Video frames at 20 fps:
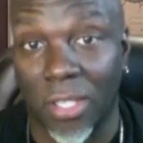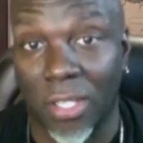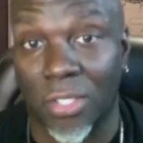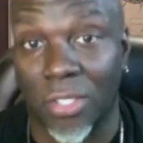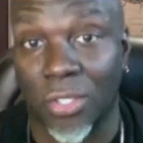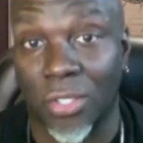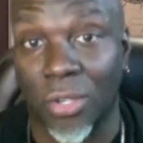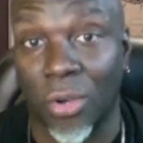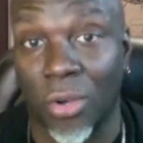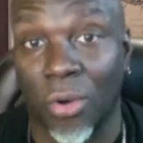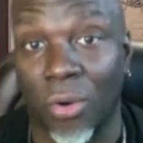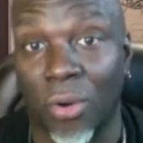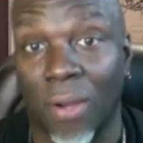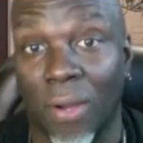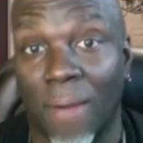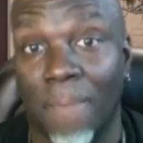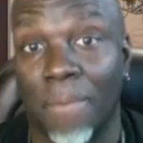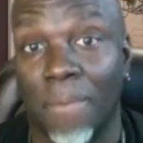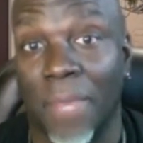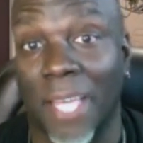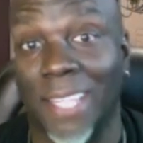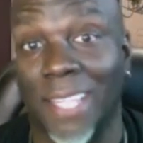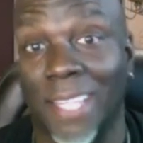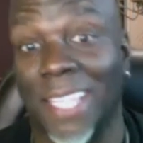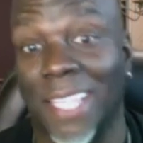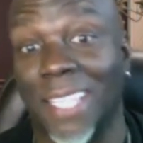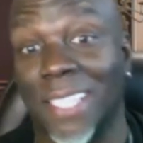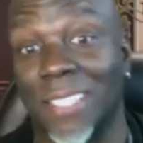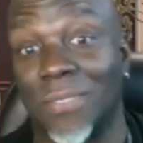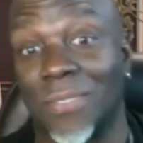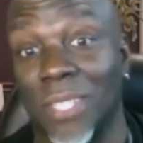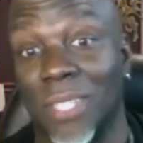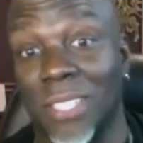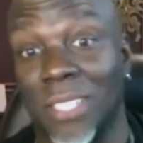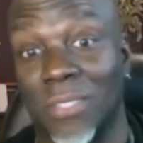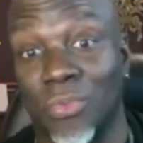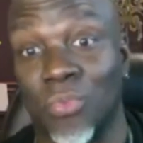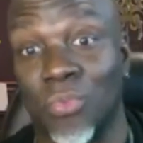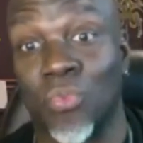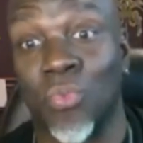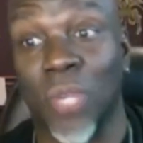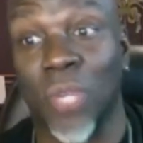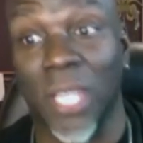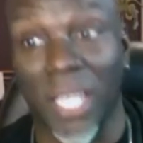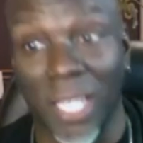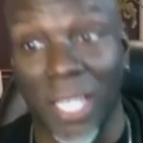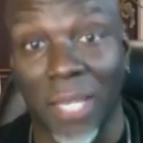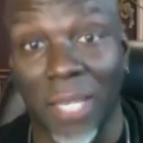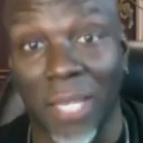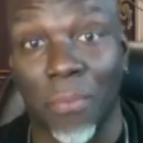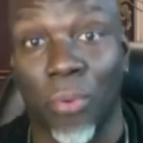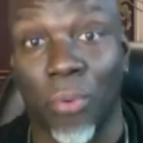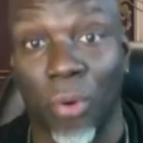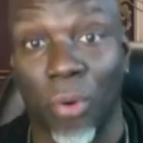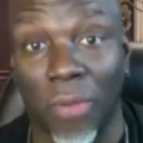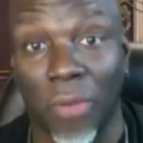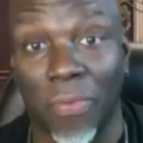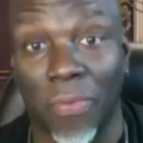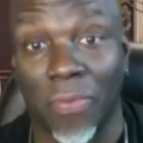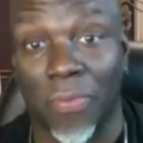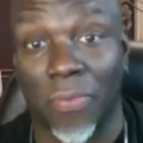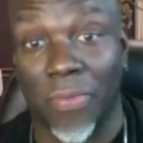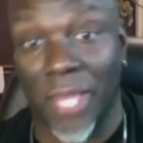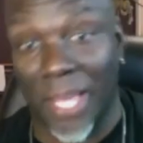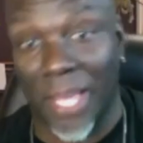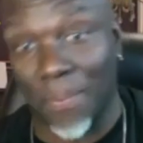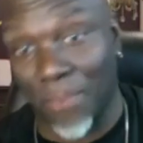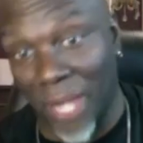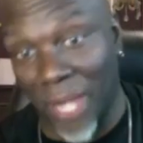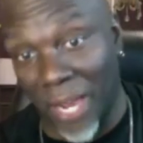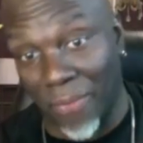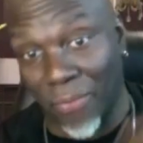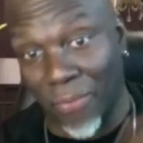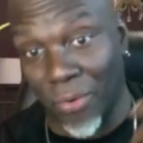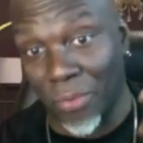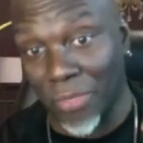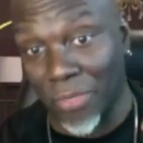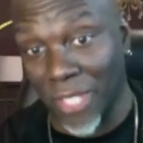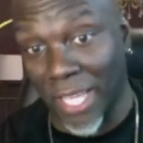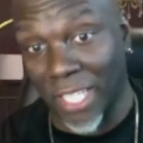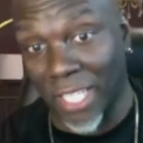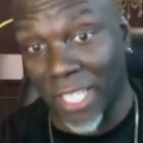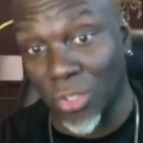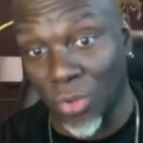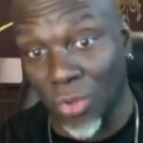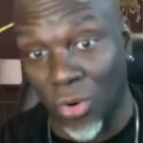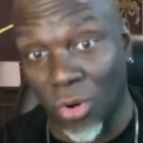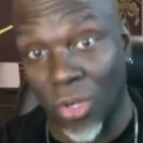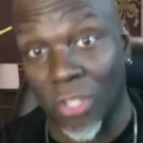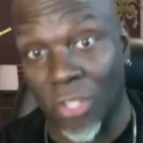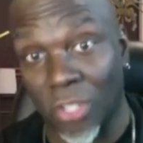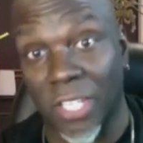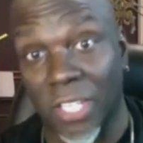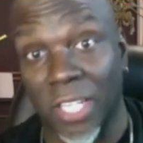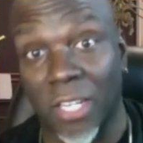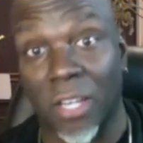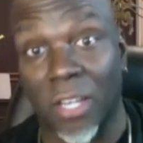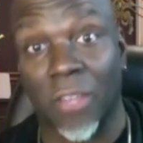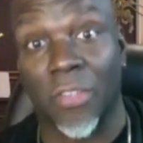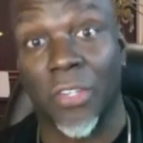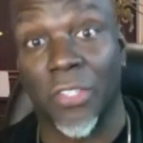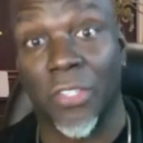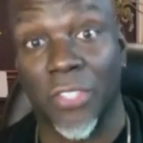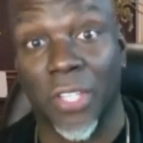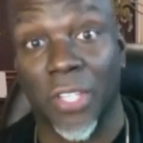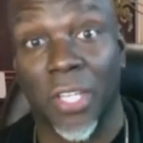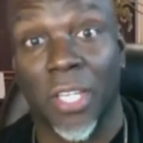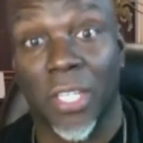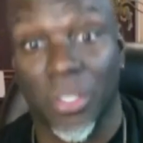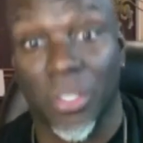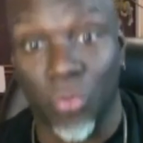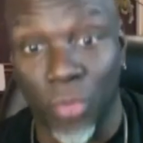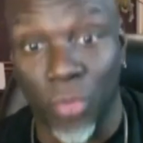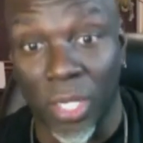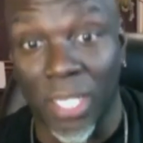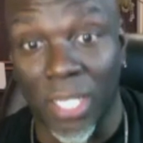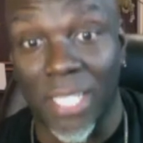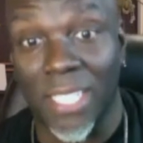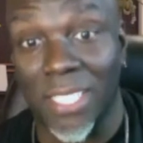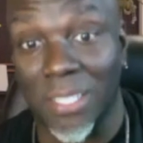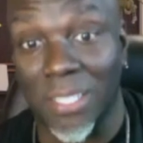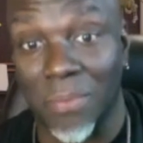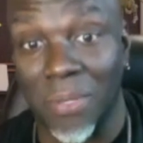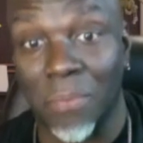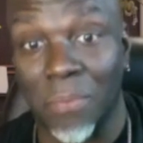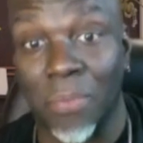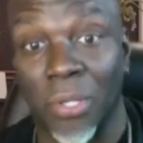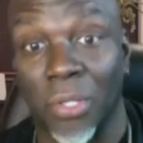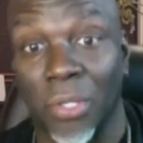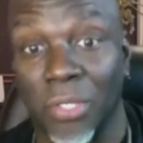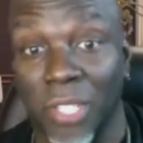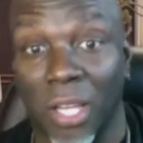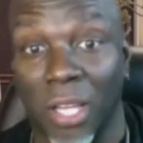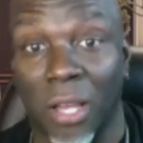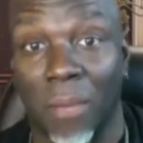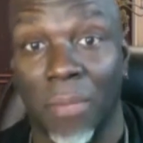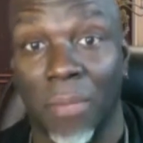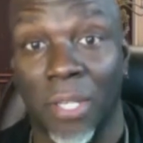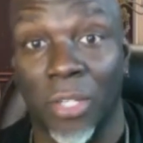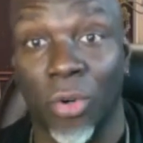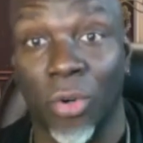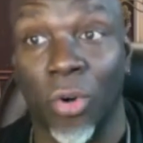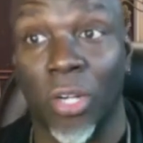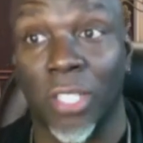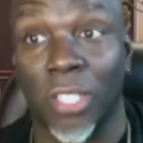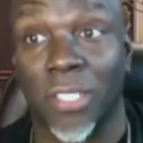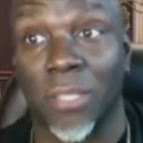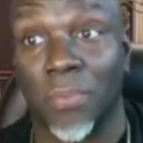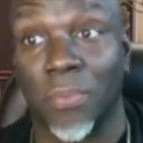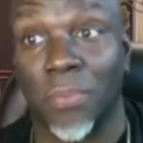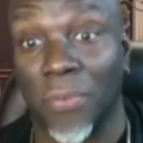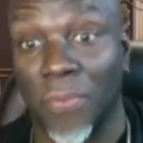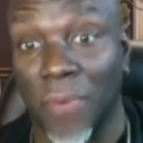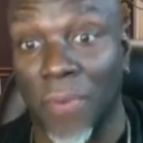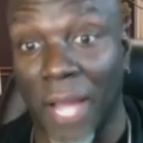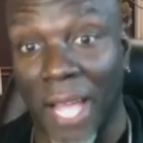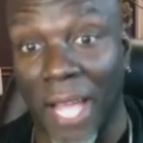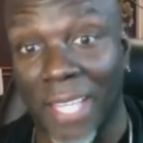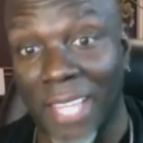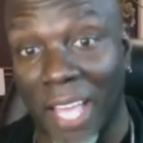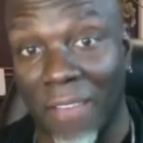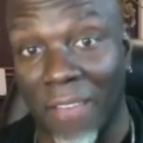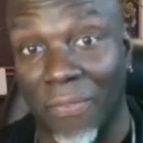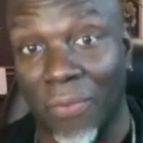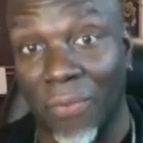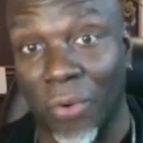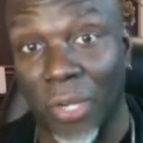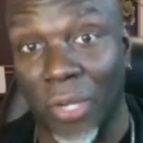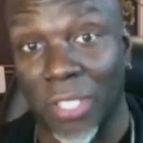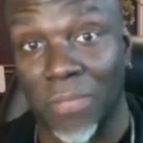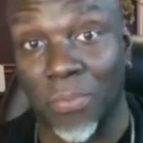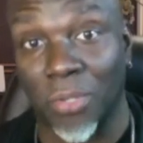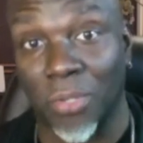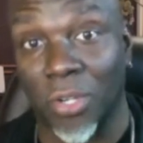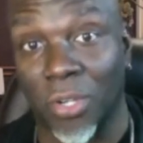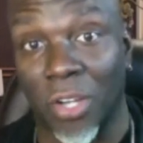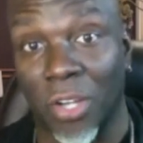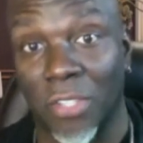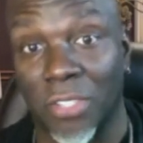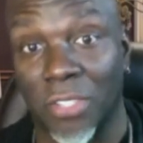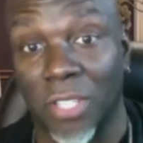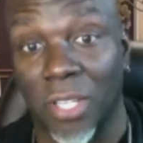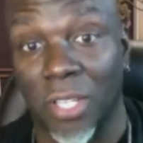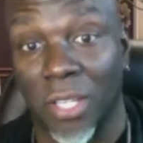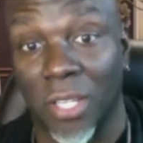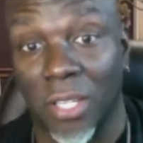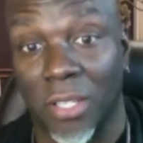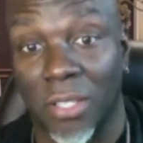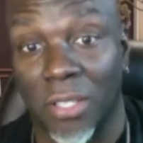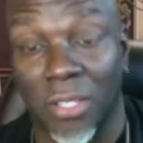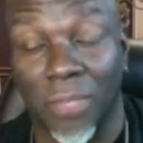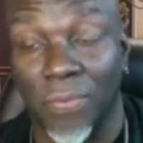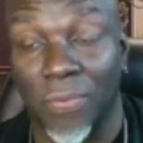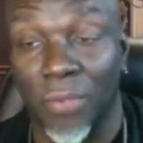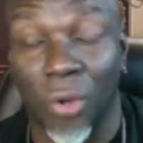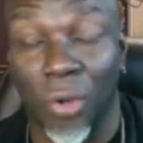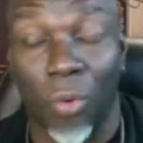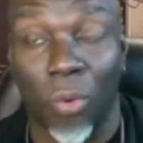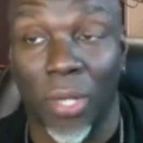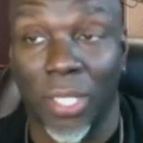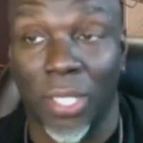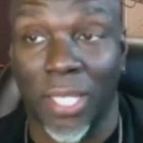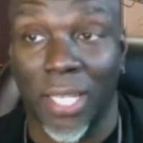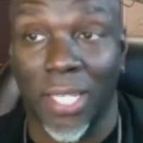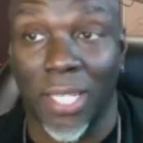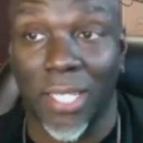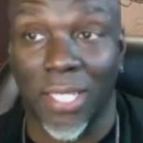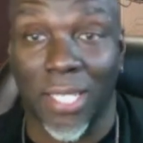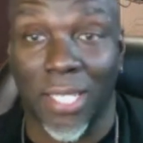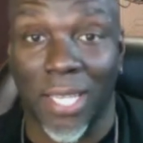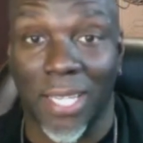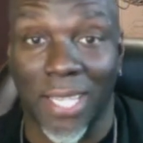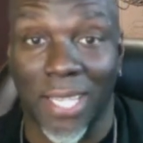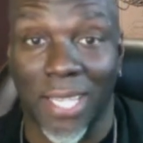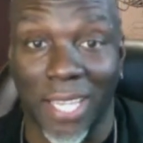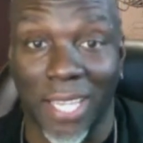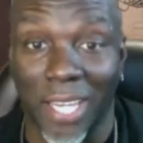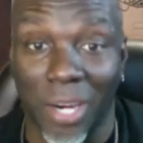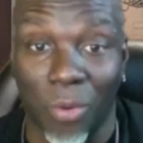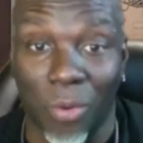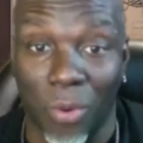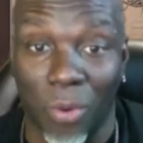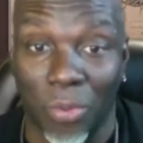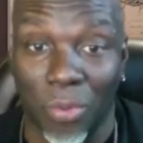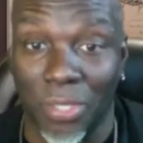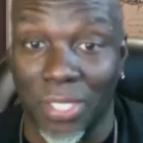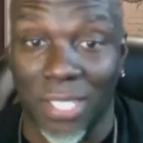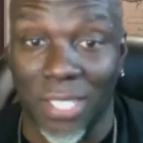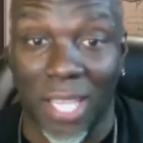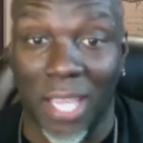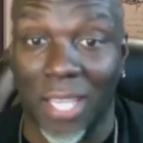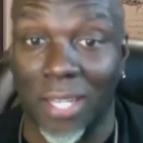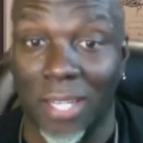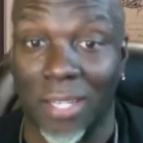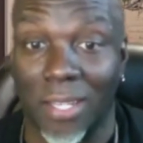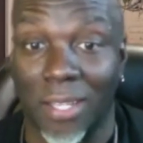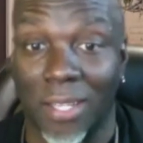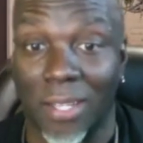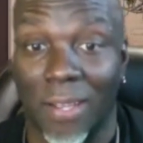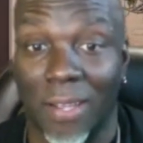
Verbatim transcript: So I think it's it's really important that platforms like yours and others really need to be built up in order to provide that voice because if no one can can hear what we're saying,